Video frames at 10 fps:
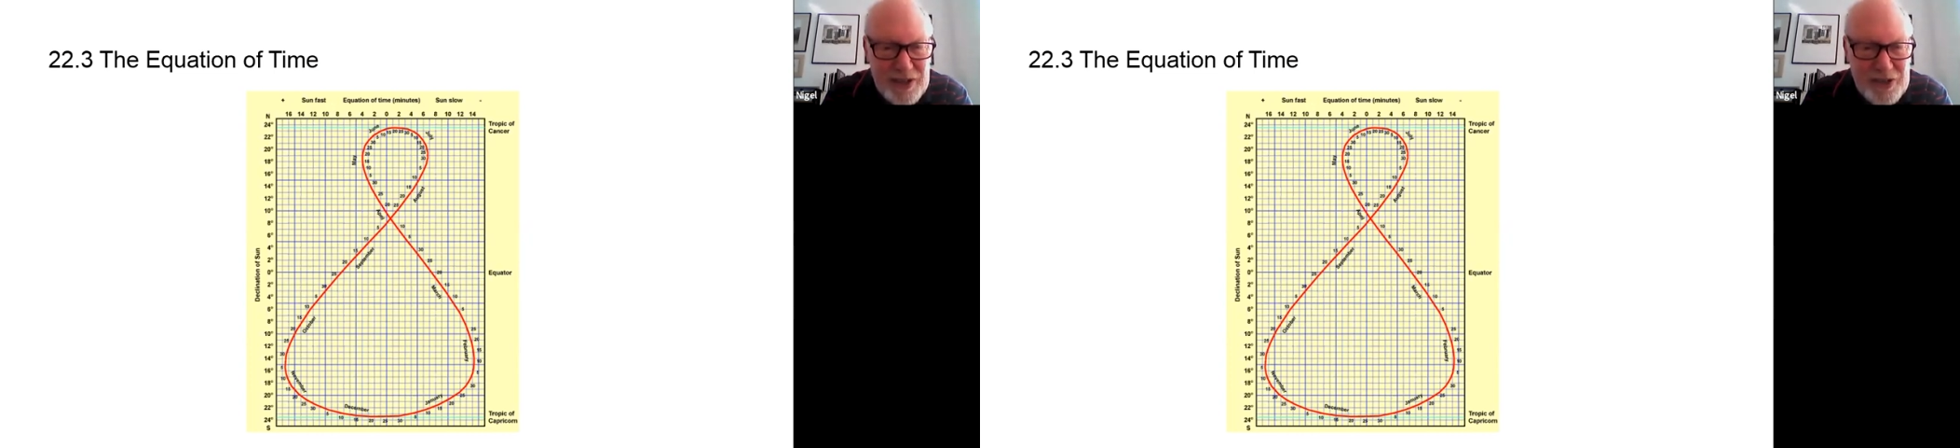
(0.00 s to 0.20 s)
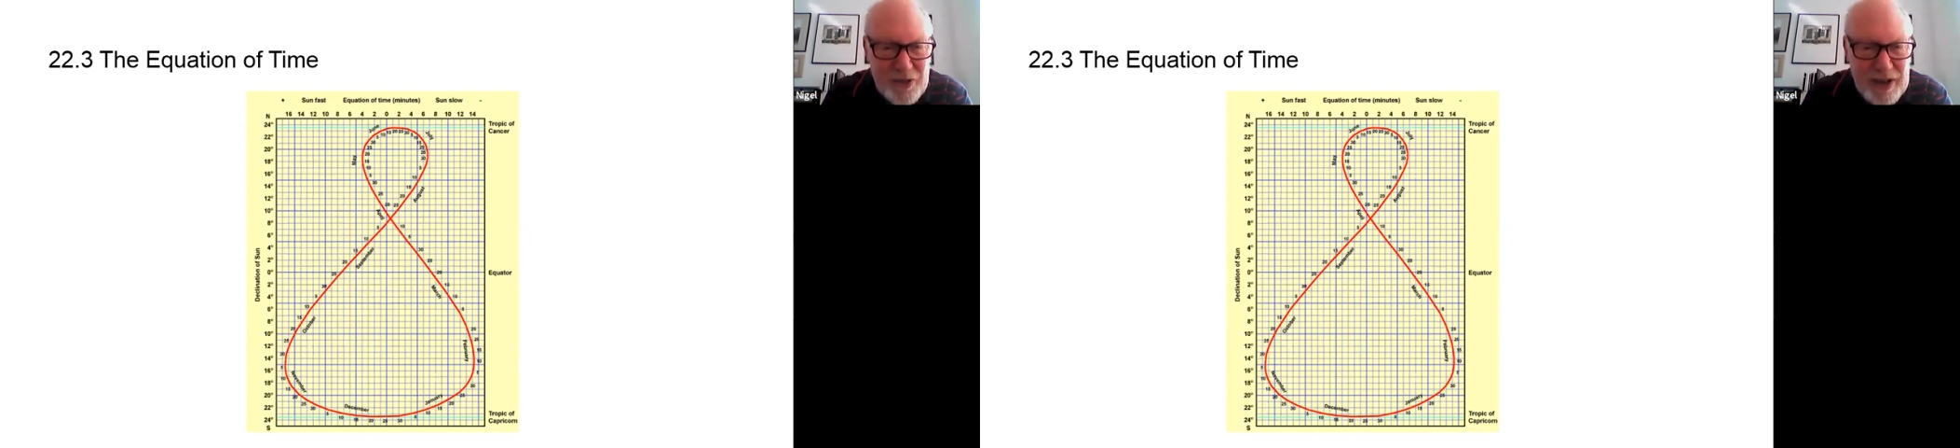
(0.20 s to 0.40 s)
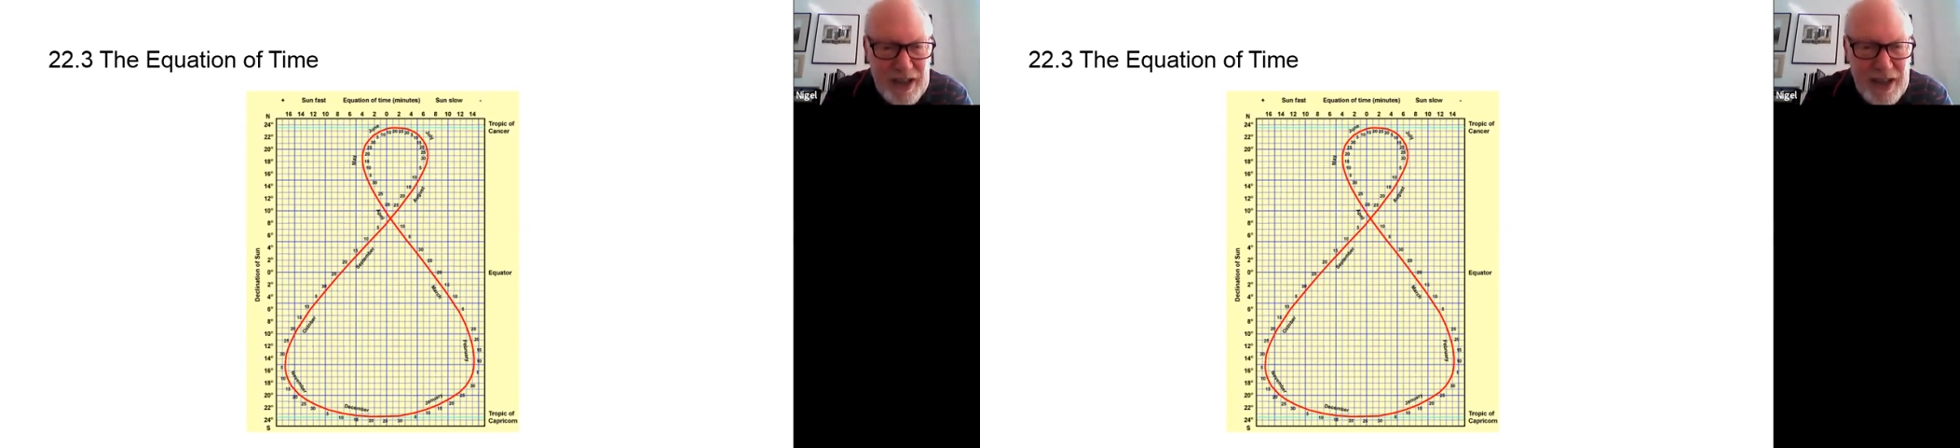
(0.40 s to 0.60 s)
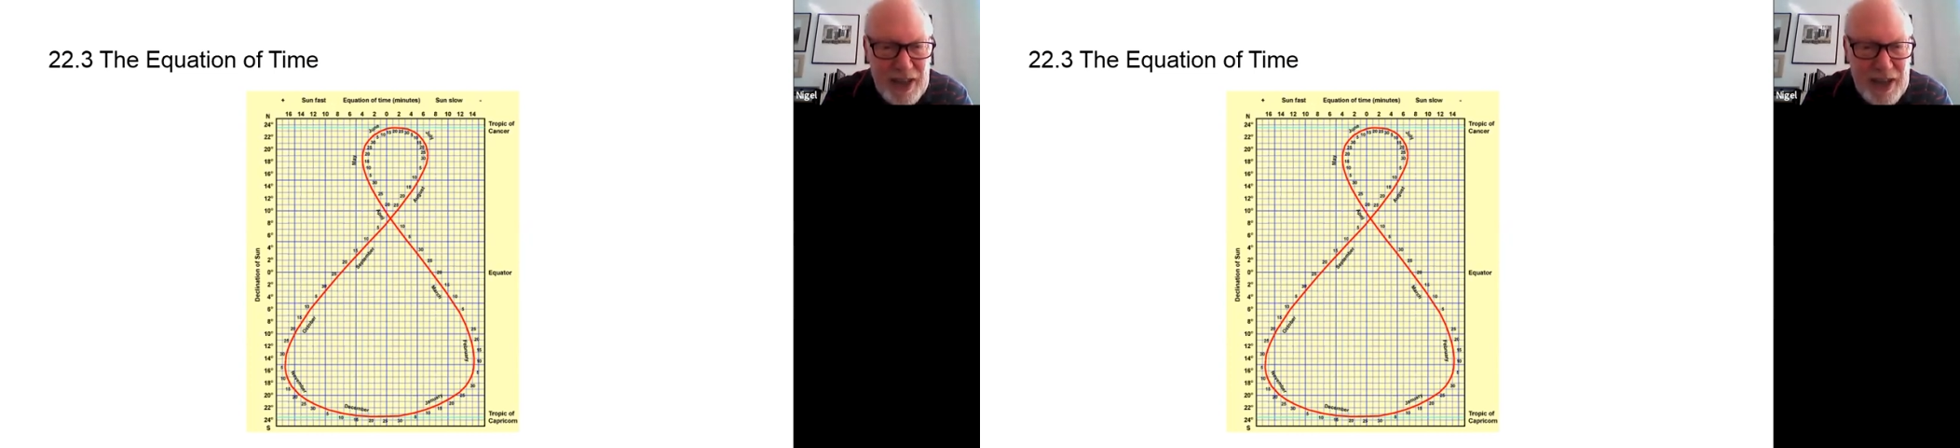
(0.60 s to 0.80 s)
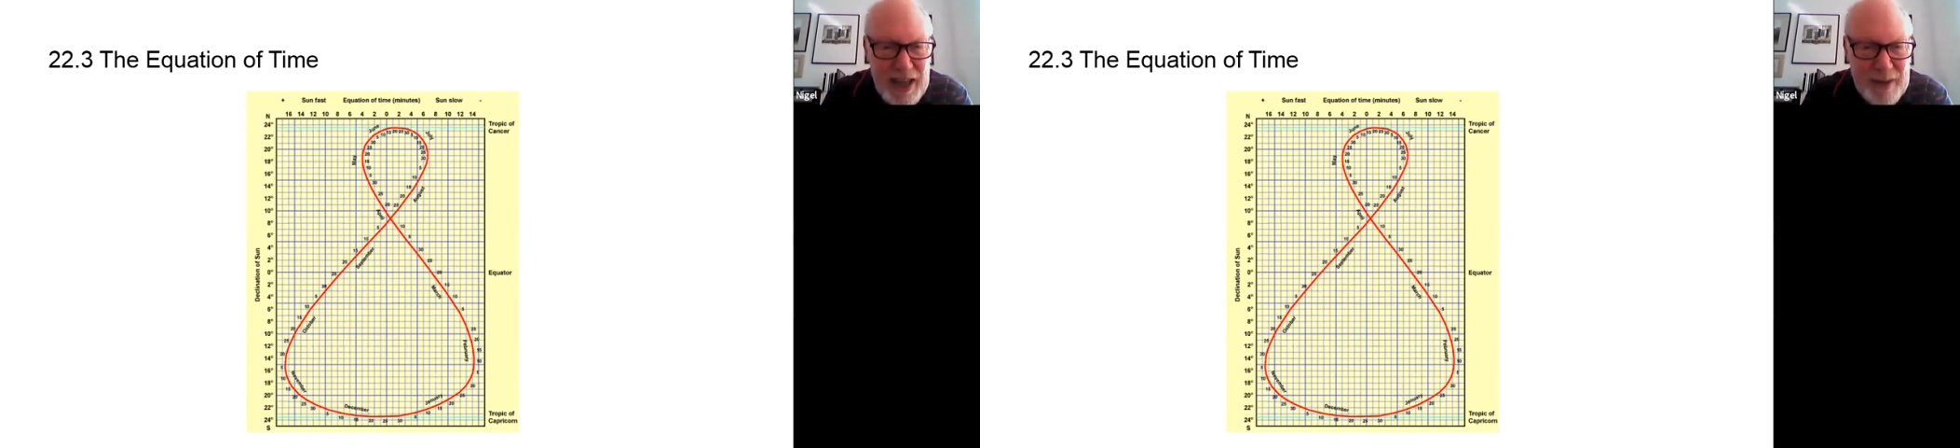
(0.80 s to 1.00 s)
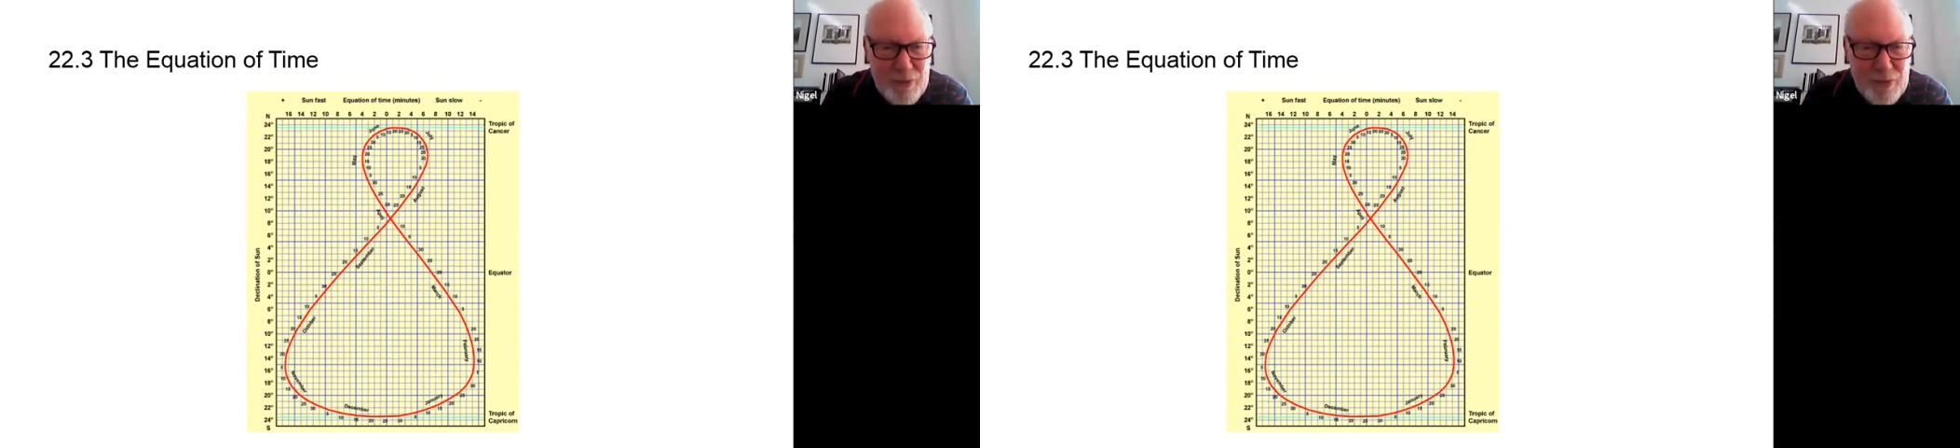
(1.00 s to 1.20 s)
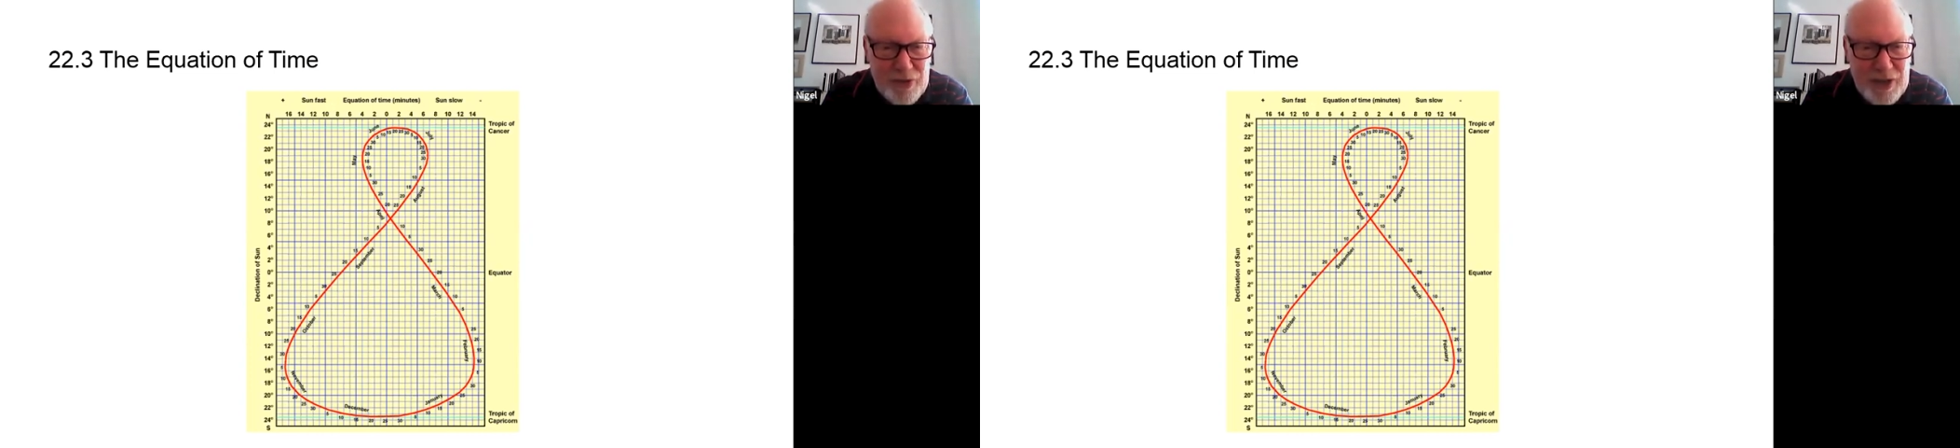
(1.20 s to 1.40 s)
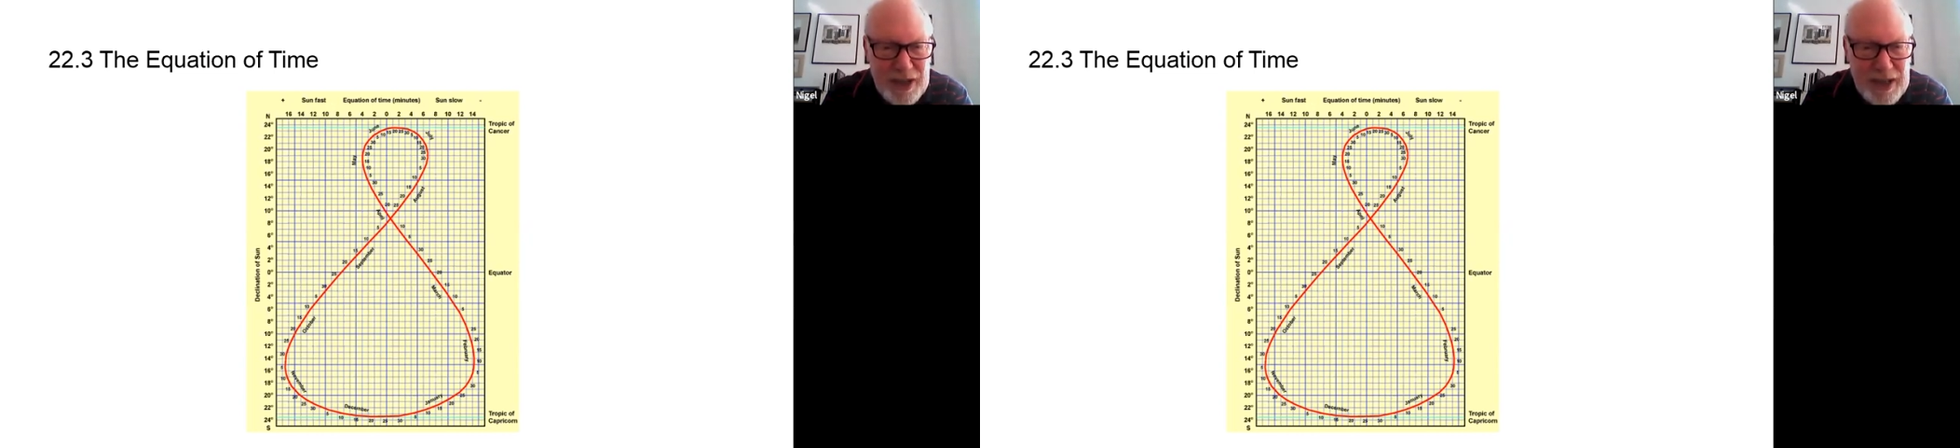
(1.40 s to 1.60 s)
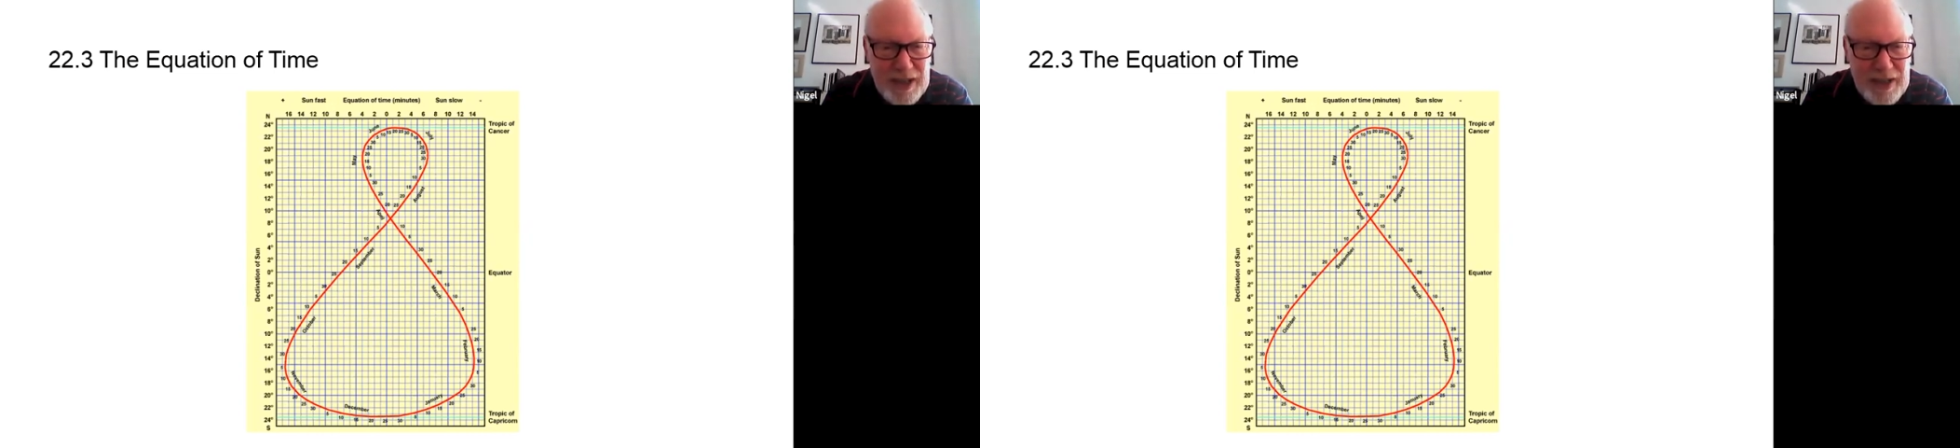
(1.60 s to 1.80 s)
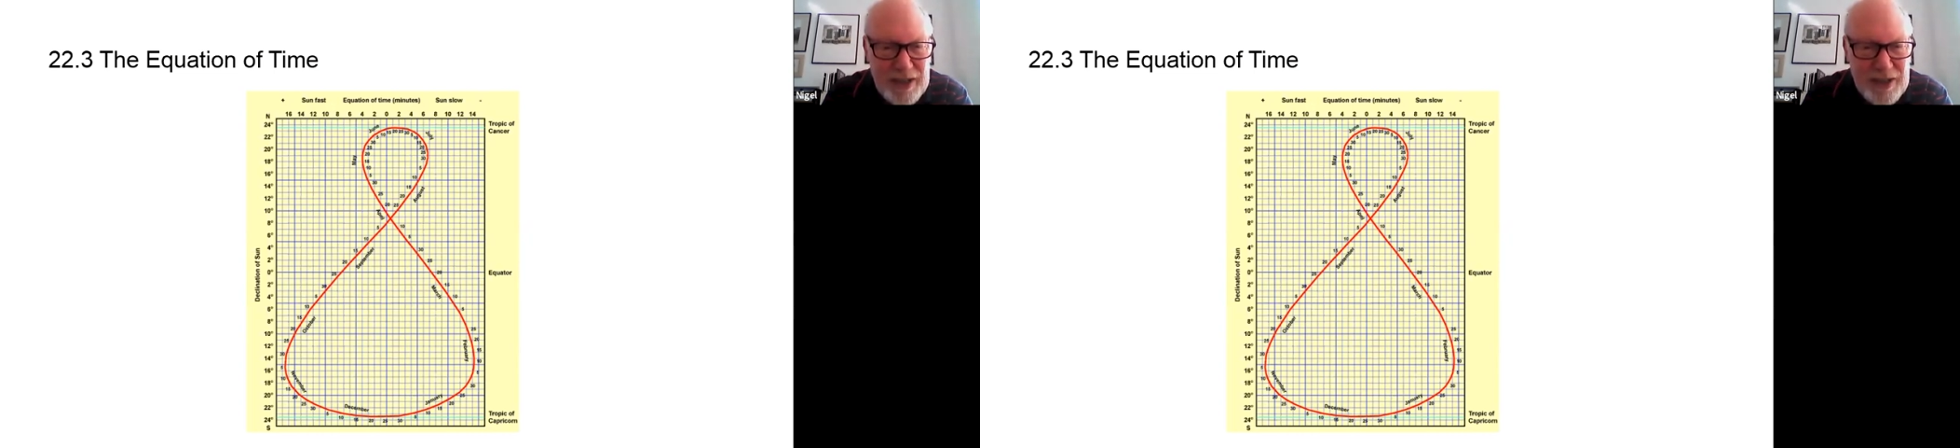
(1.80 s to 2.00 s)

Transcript: sorry, and then April the,